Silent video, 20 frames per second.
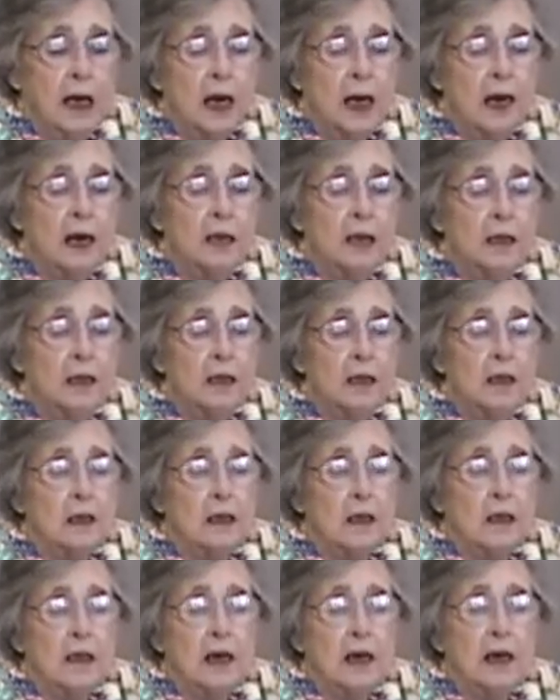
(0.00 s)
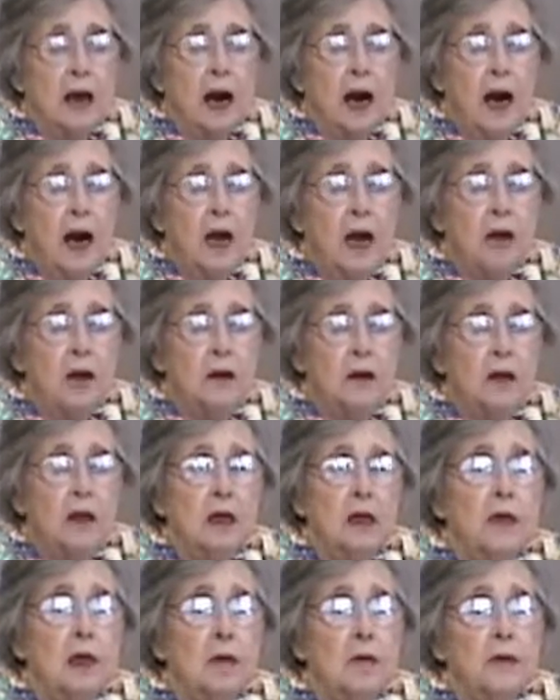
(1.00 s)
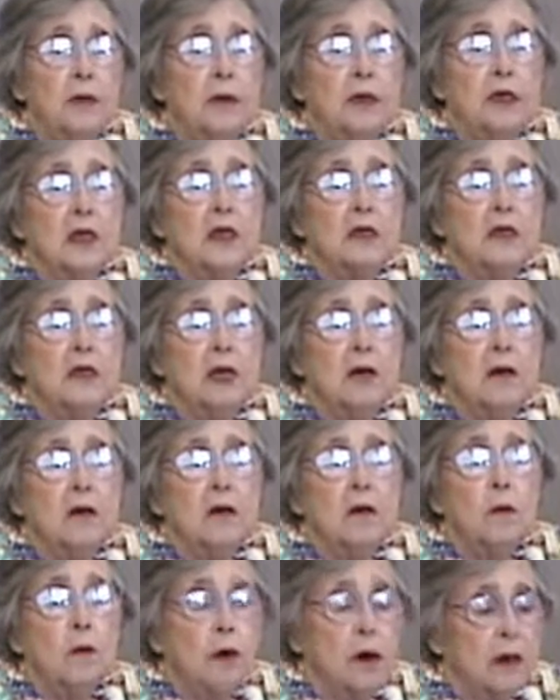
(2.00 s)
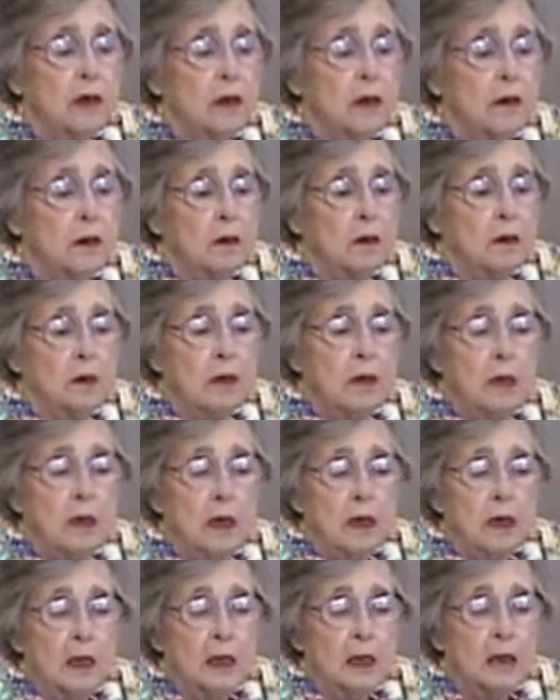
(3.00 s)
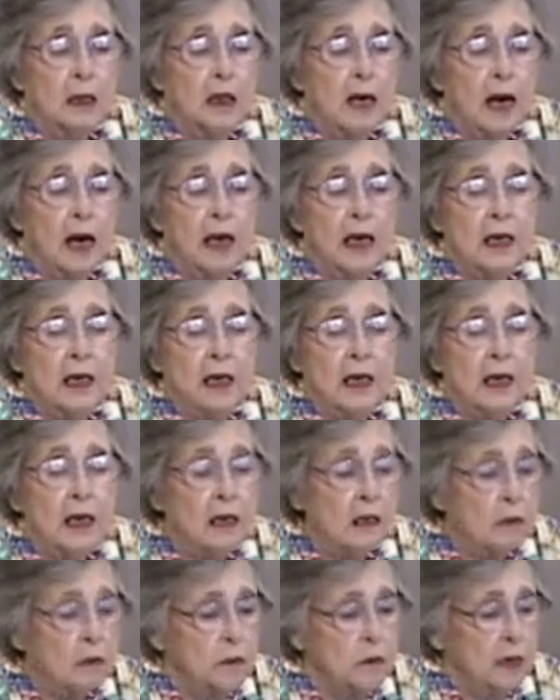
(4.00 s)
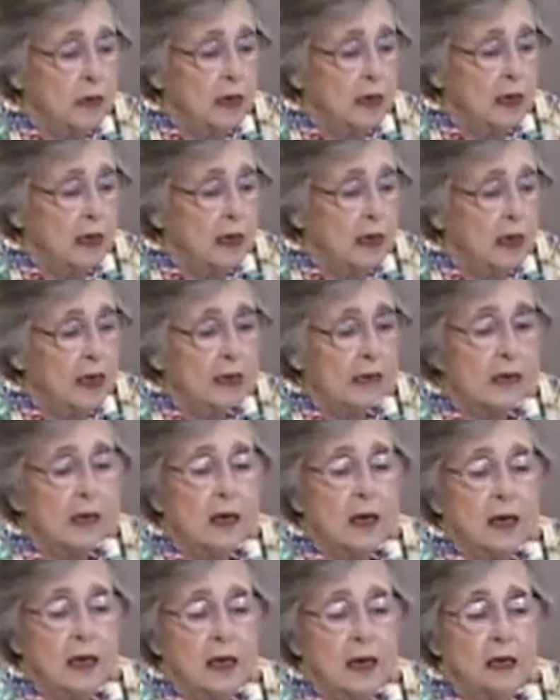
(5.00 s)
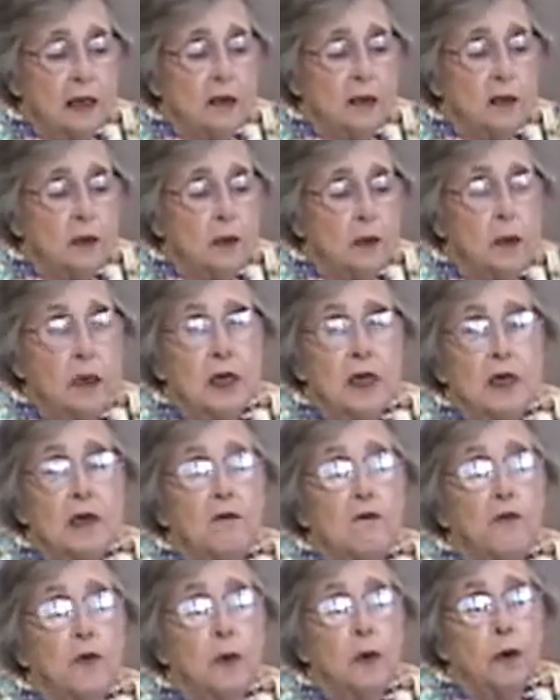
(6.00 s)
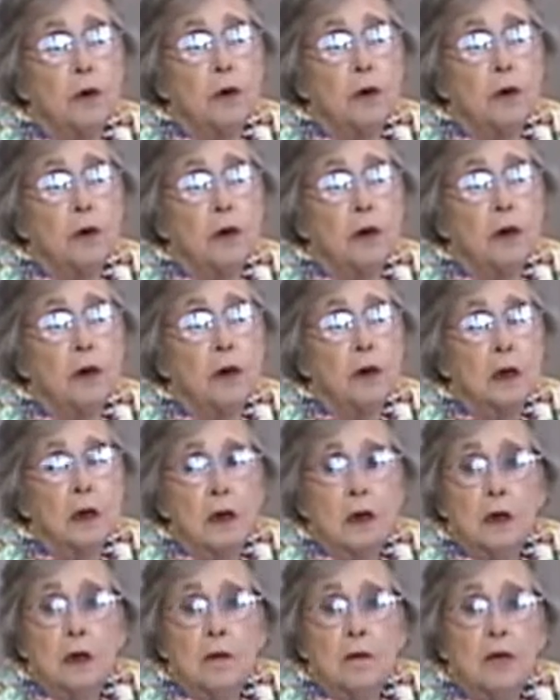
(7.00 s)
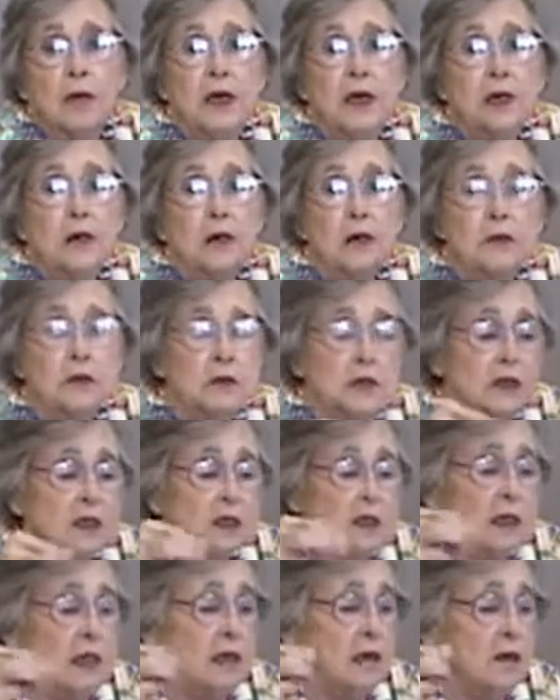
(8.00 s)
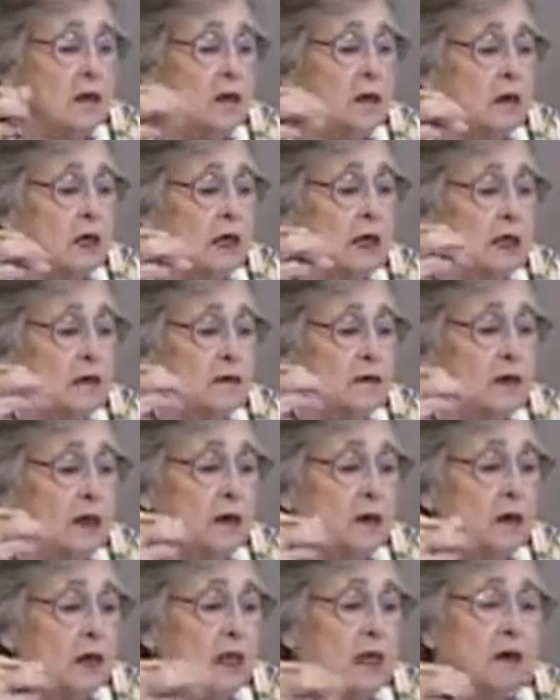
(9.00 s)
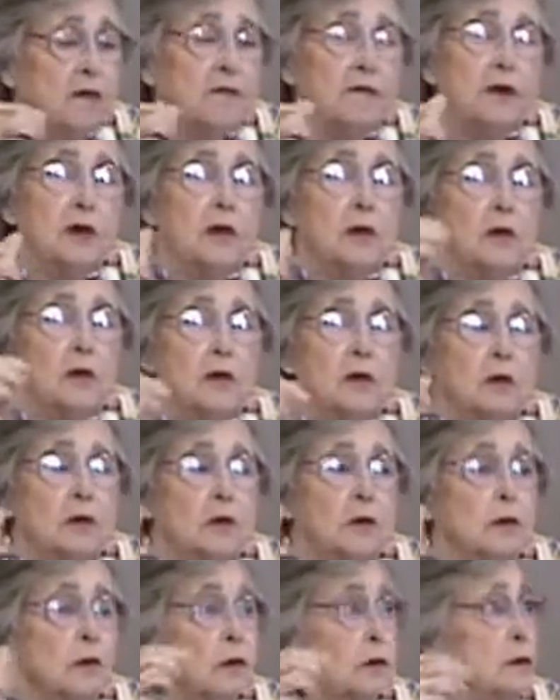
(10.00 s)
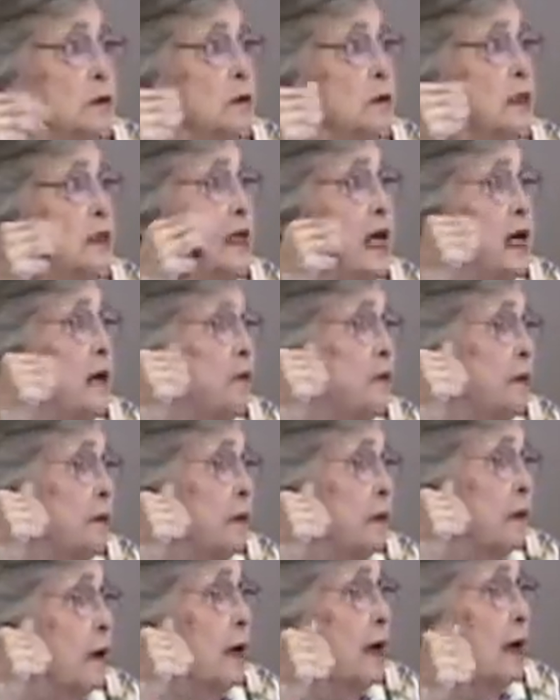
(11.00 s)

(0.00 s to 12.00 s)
And the higher the number, the thinner the wire. The ideal one, I think, is a 24, because the thinner is very difficult to tape.